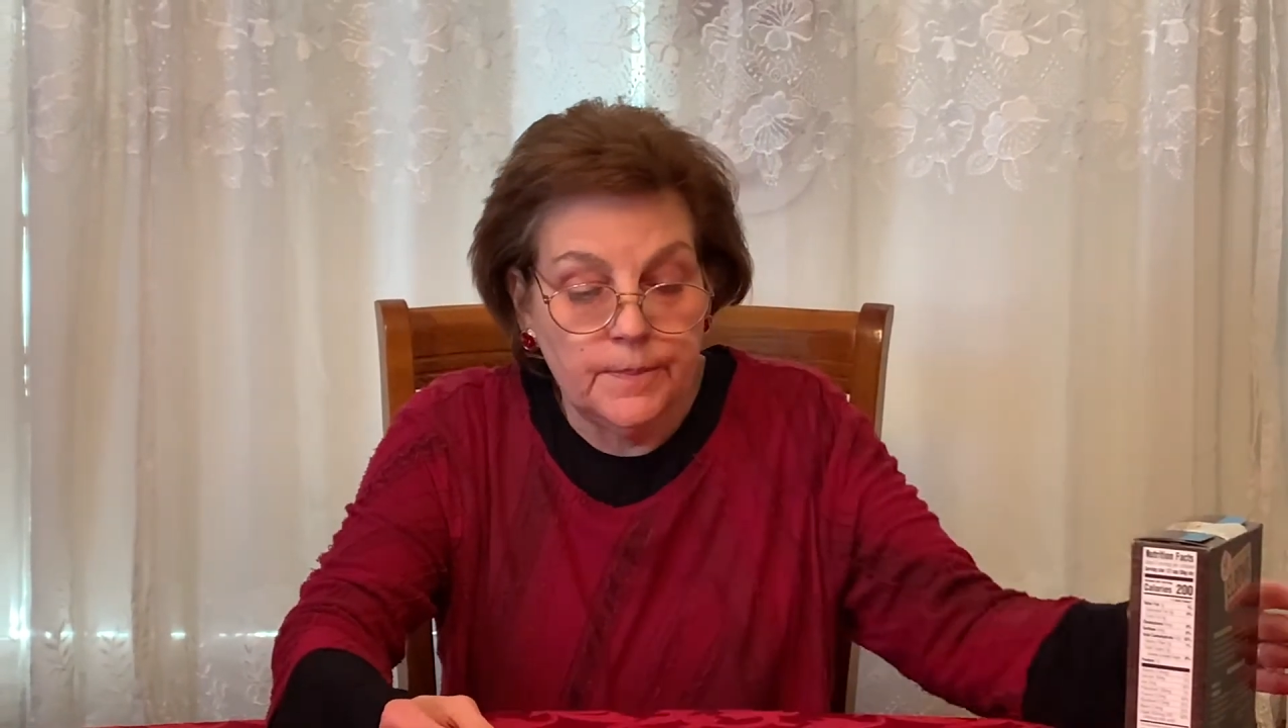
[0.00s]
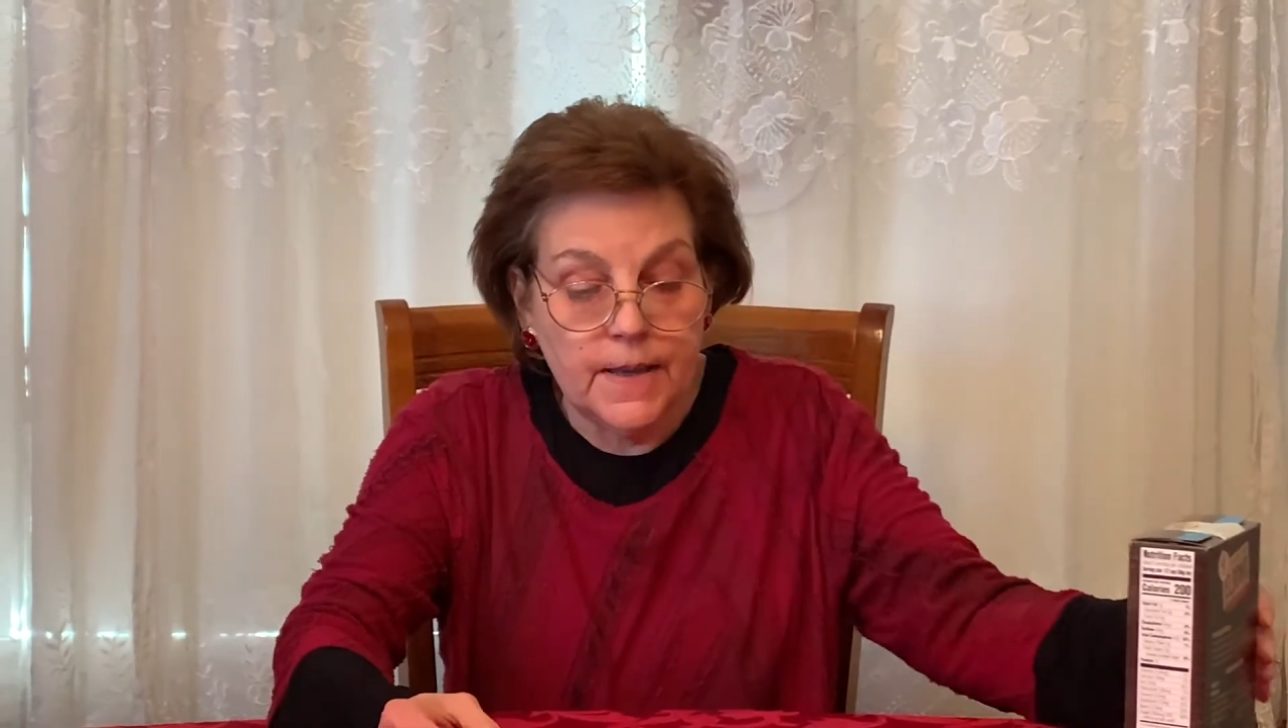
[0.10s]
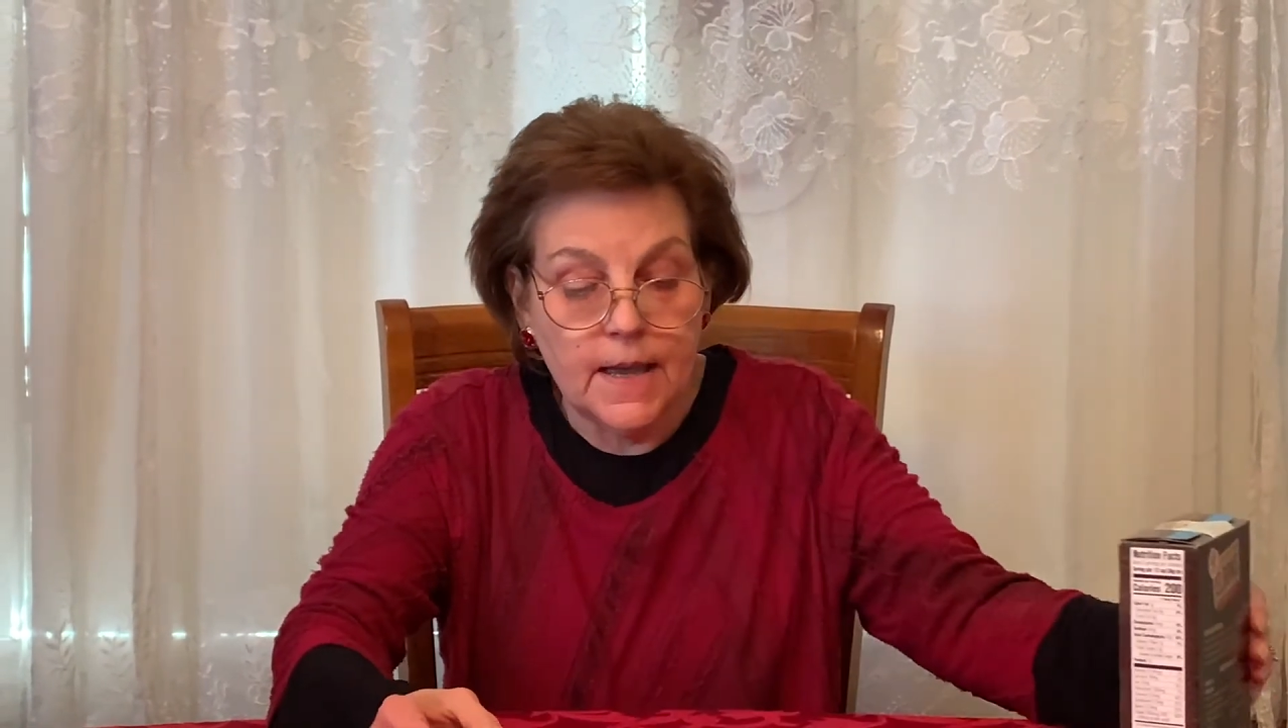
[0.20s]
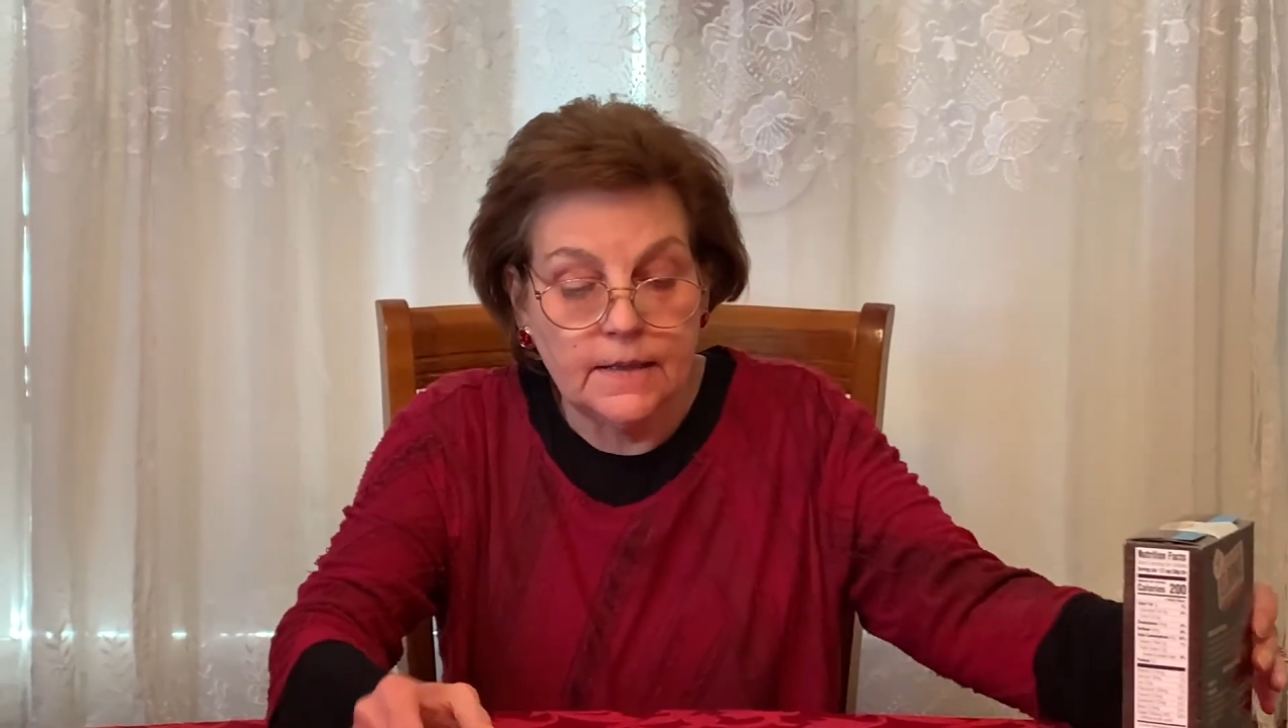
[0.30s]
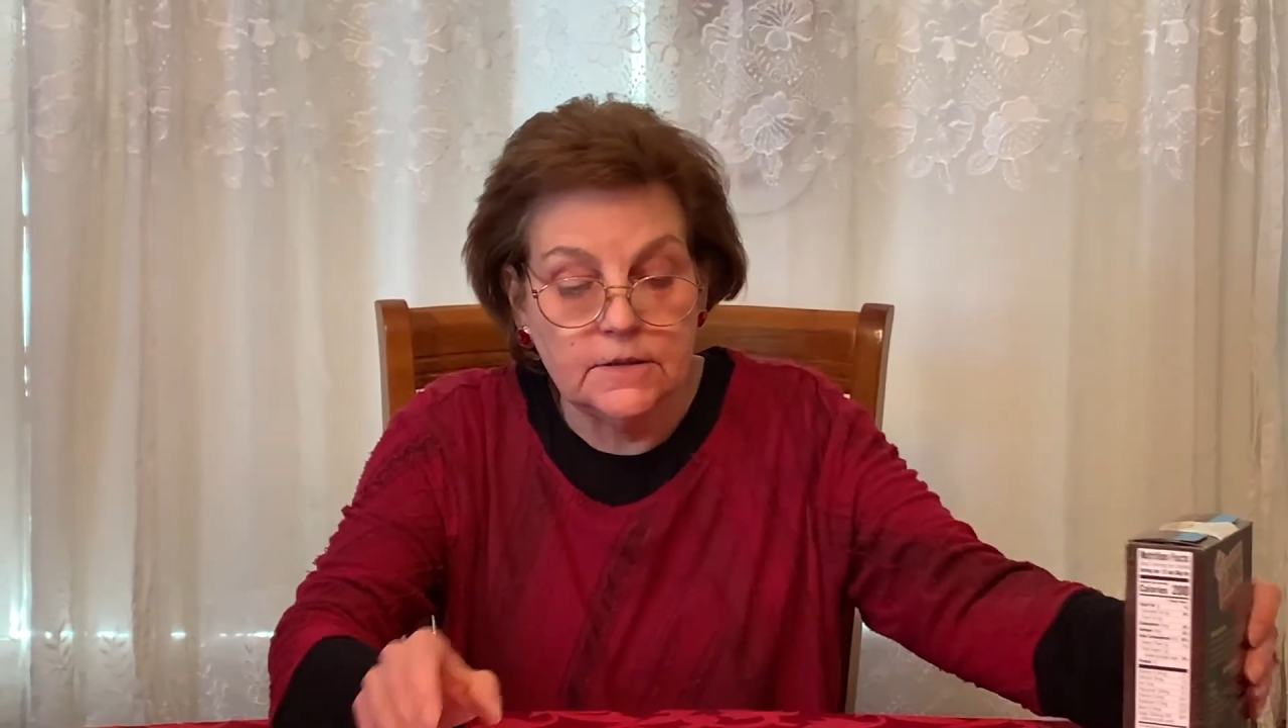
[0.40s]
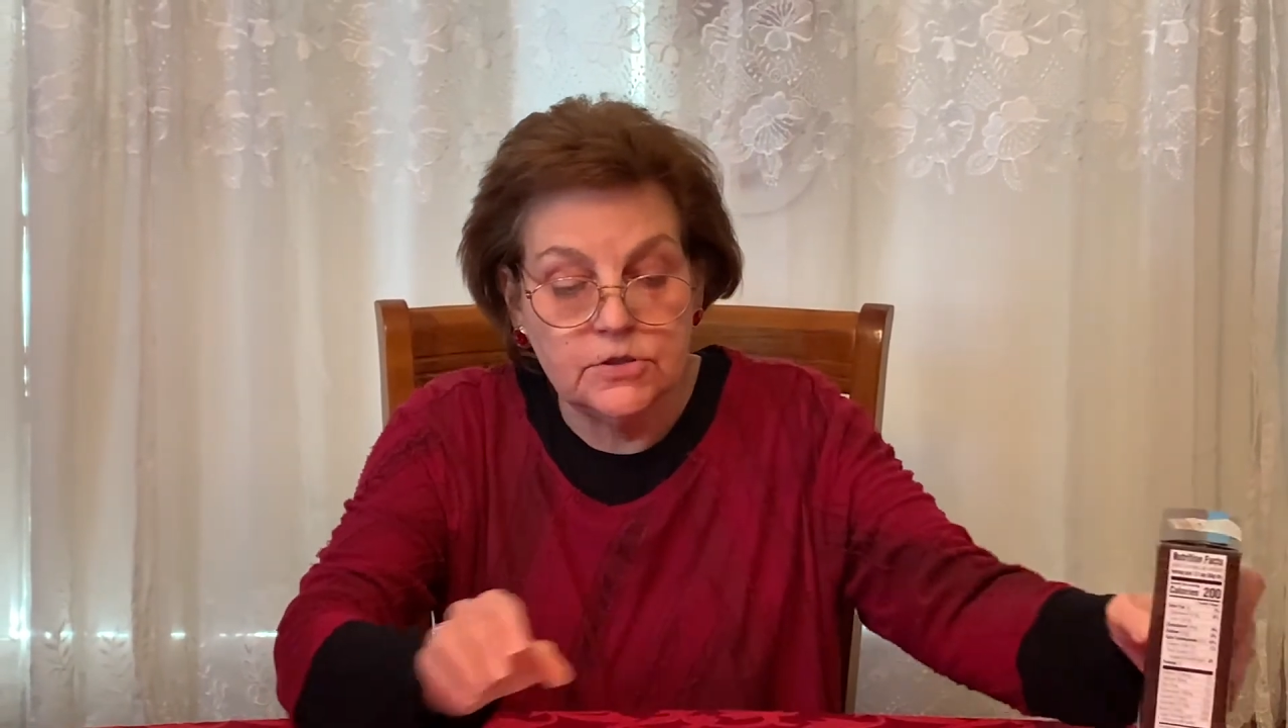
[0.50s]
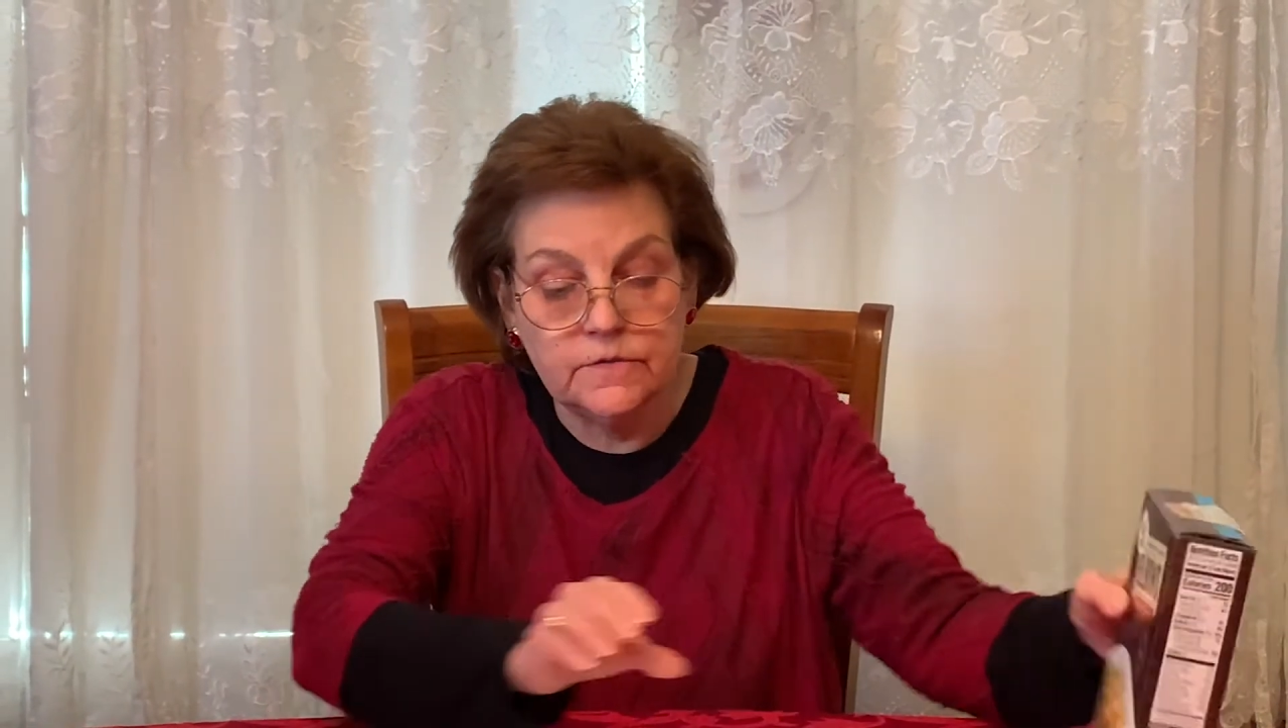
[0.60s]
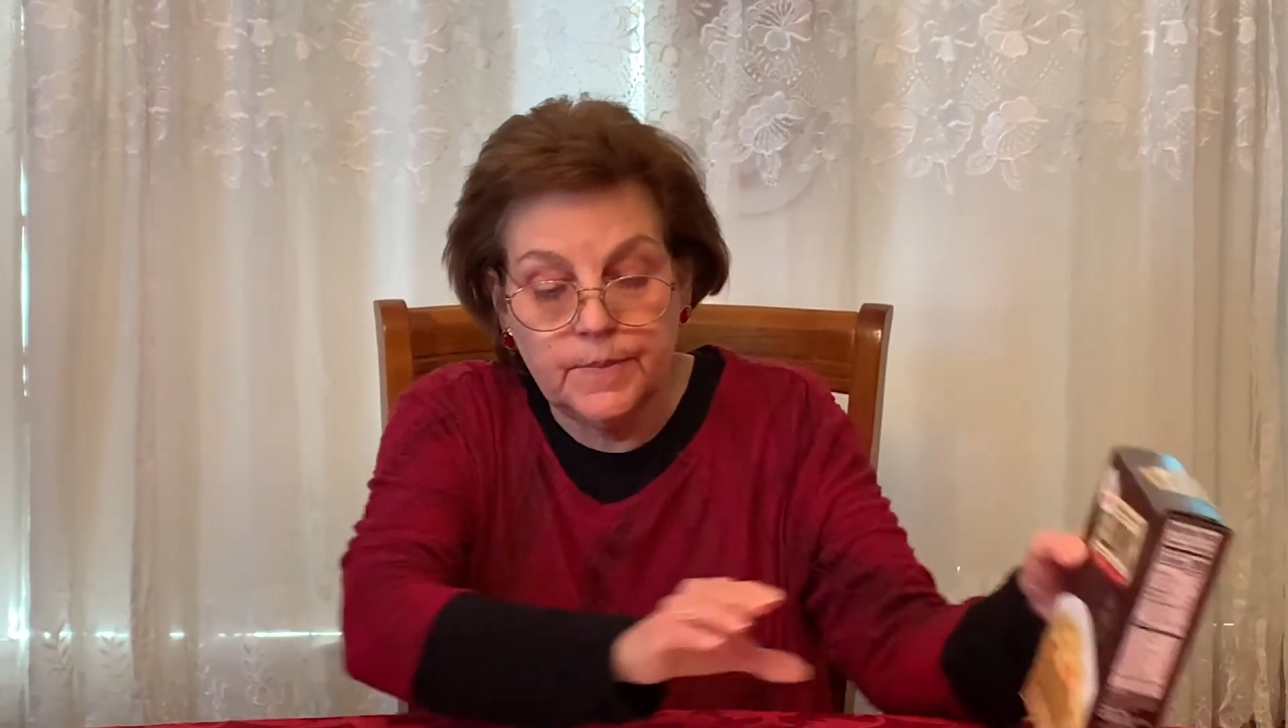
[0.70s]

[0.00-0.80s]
package of